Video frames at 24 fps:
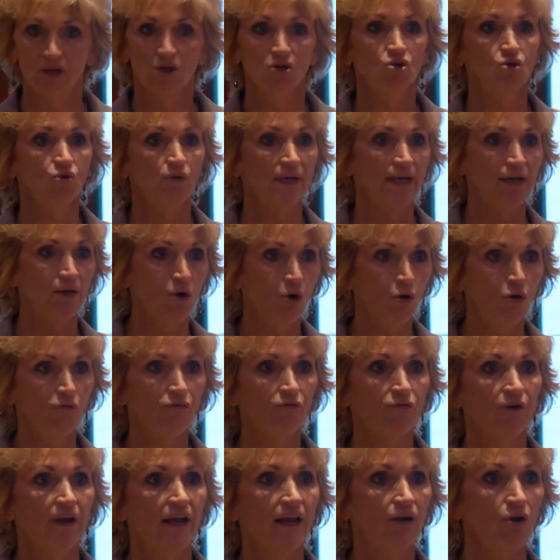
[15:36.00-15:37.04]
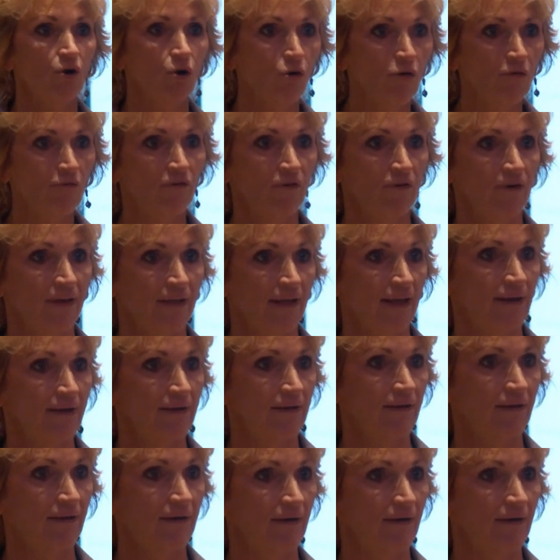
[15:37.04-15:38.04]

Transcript: Doing it over and over again.